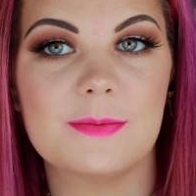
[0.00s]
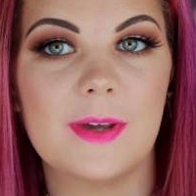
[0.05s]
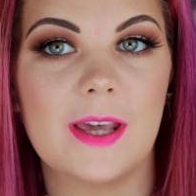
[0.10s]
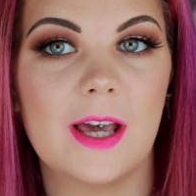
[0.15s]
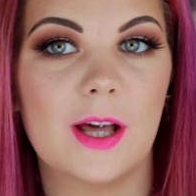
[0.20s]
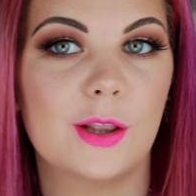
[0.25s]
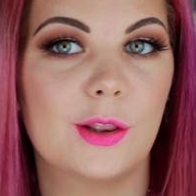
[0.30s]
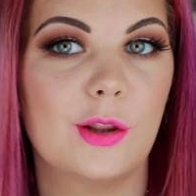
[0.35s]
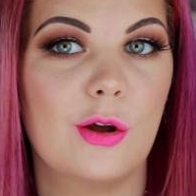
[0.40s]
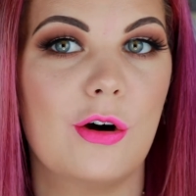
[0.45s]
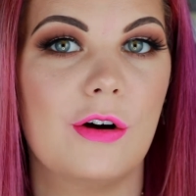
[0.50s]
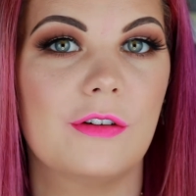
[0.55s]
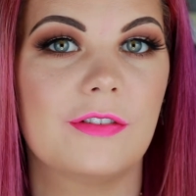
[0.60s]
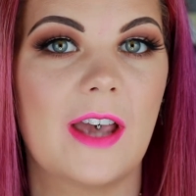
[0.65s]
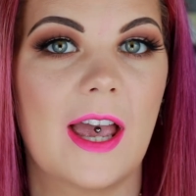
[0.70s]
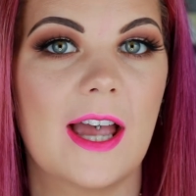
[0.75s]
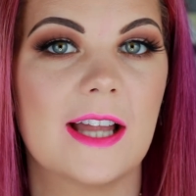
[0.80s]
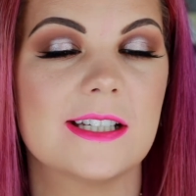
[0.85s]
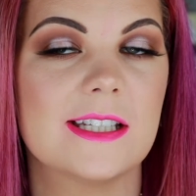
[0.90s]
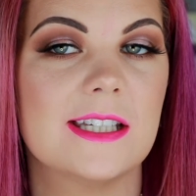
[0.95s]
me a lot of
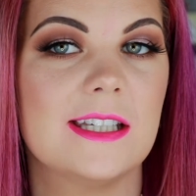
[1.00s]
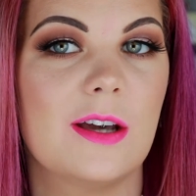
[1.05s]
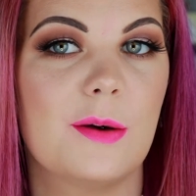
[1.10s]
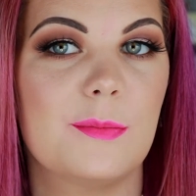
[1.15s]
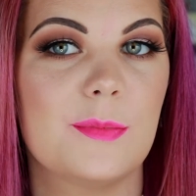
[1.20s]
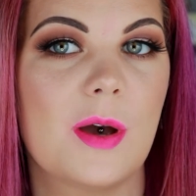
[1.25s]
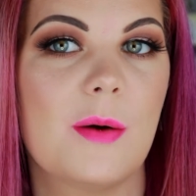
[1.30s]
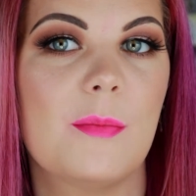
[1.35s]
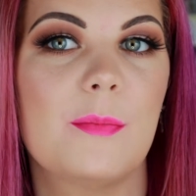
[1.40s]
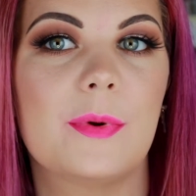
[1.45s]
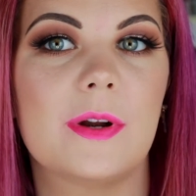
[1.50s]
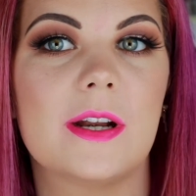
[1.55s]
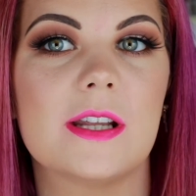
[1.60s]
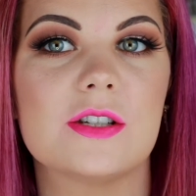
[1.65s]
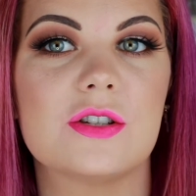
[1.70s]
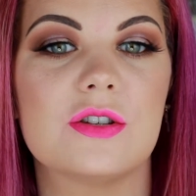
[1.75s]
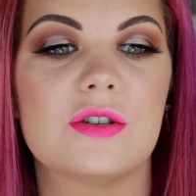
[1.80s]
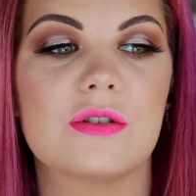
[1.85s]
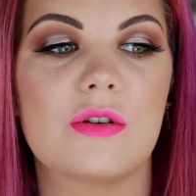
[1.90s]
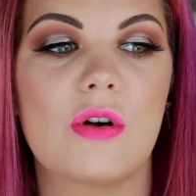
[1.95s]
Candy Yum Yum, but
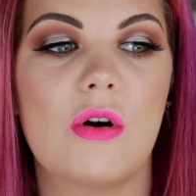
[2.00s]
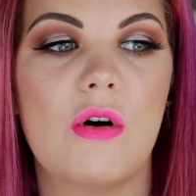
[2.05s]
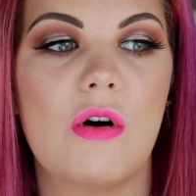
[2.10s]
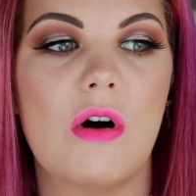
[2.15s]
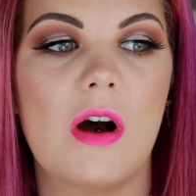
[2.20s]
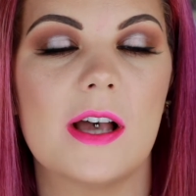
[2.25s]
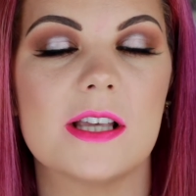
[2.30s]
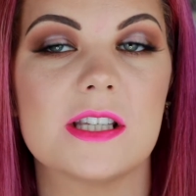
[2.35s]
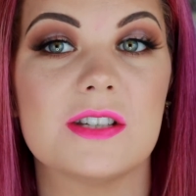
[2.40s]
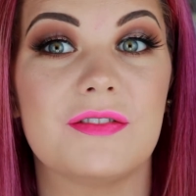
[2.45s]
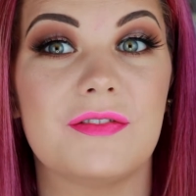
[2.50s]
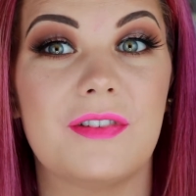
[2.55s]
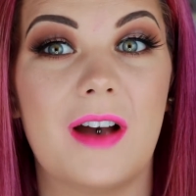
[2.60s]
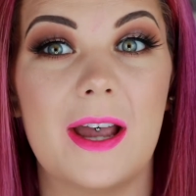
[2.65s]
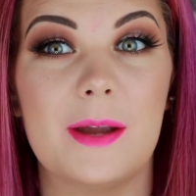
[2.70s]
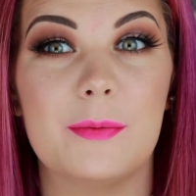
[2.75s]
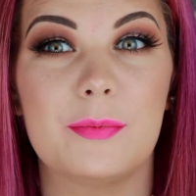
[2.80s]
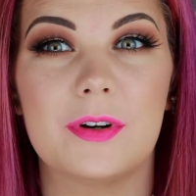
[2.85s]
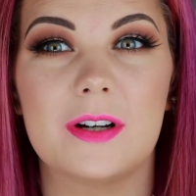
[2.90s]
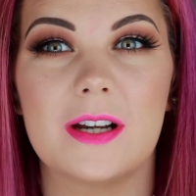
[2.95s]
it's not as
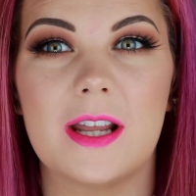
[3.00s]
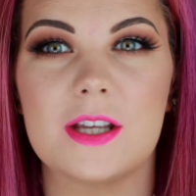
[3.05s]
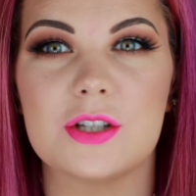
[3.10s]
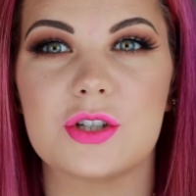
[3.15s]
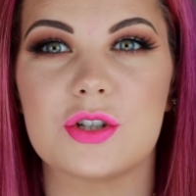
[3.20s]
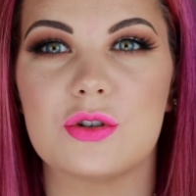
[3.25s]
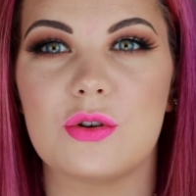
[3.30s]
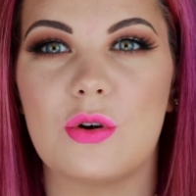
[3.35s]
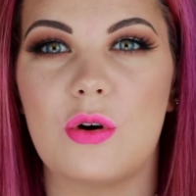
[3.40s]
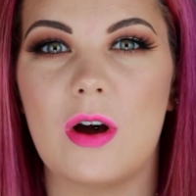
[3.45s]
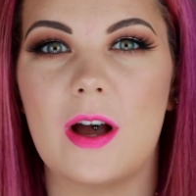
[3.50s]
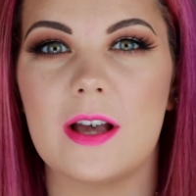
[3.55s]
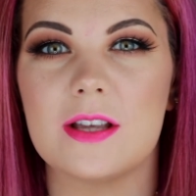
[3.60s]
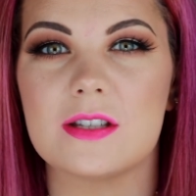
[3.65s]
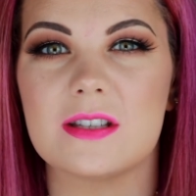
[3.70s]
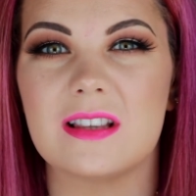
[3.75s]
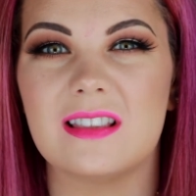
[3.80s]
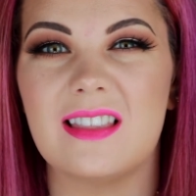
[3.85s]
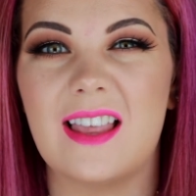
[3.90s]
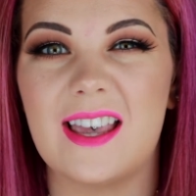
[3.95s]
vibrant, it's not
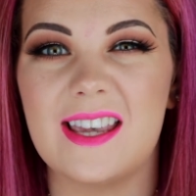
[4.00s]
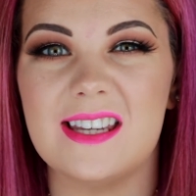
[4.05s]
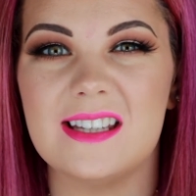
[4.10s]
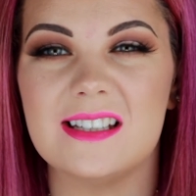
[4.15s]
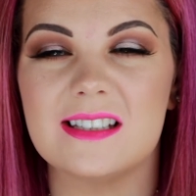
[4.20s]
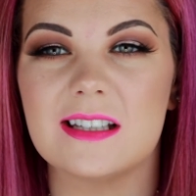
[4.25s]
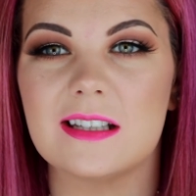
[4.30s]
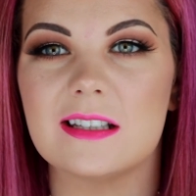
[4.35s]
as light.